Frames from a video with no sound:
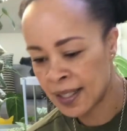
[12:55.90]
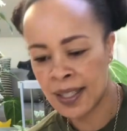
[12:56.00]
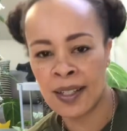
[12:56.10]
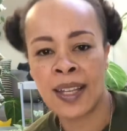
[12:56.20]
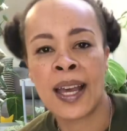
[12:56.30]

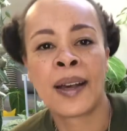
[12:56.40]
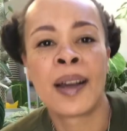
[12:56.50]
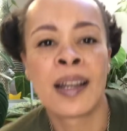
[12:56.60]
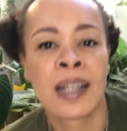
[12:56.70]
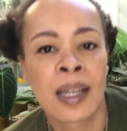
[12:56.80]
So yeah,
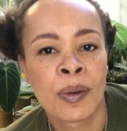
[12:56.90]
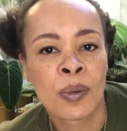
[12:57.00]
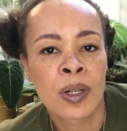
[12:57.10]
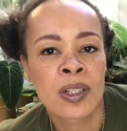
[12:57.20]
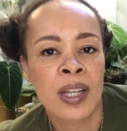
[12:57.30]
I'm gonna go and
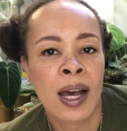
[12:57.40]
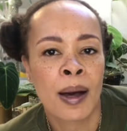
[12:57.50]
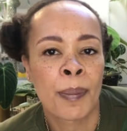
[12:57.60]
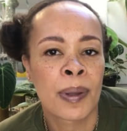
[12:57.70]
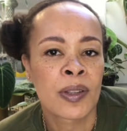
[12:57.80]
wash
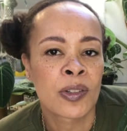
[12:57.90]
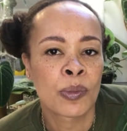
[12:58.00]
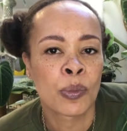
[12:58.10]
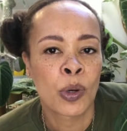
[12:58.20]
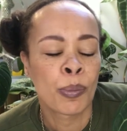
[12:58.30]
up
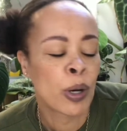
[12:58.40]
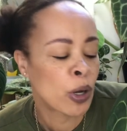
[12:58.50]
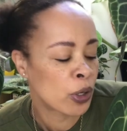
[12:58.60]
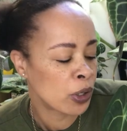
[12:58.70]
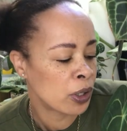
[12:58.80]
some more
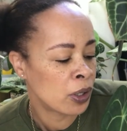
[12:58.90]
pond,